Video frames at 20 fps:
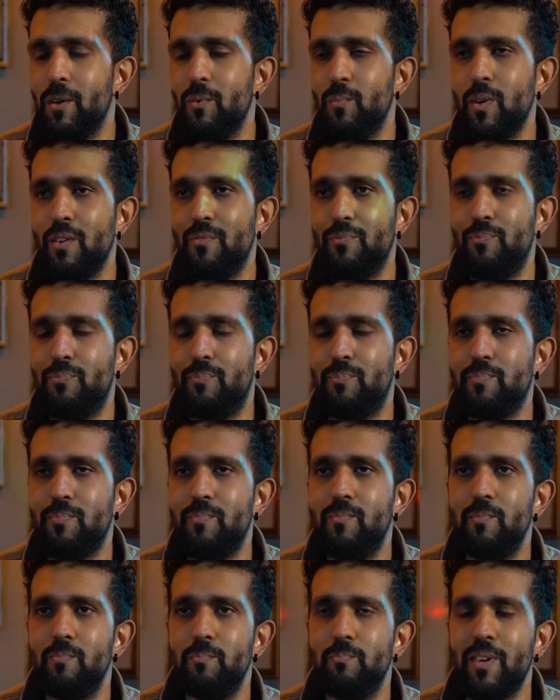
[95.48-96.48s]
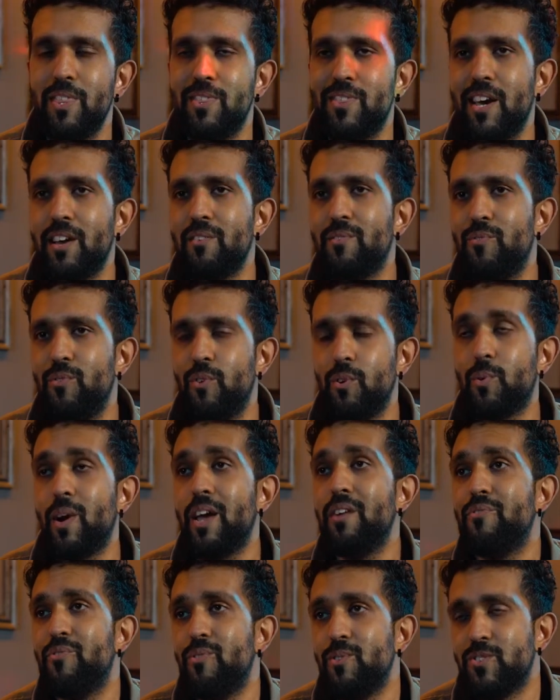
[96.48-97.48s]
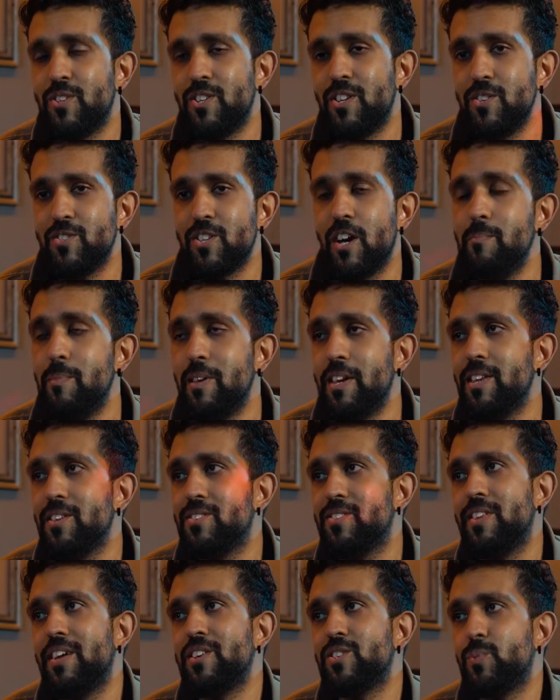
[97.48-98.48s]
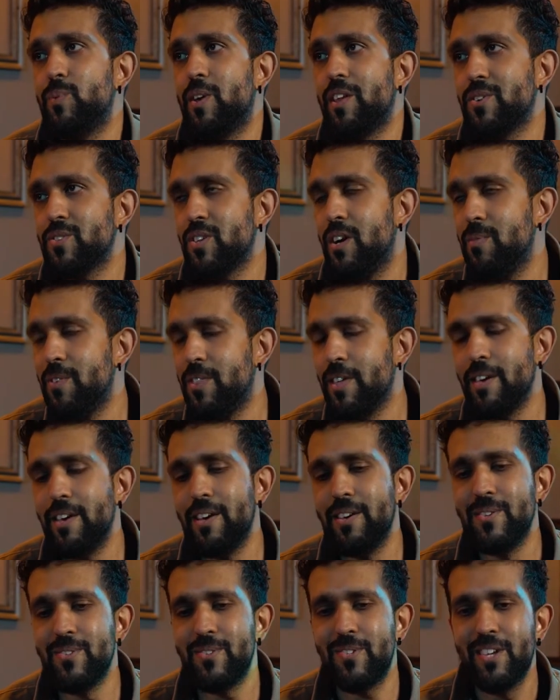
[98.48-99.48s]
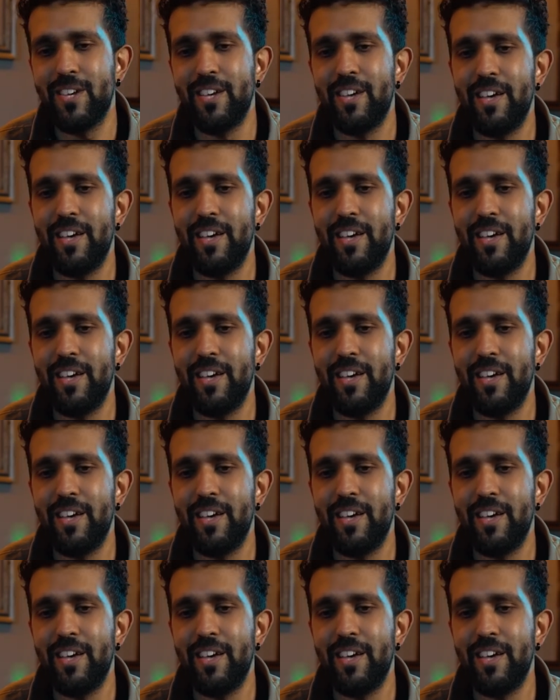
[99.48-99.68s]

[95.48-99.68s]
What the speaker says: we've been grateful to do so many destination weddings over the years.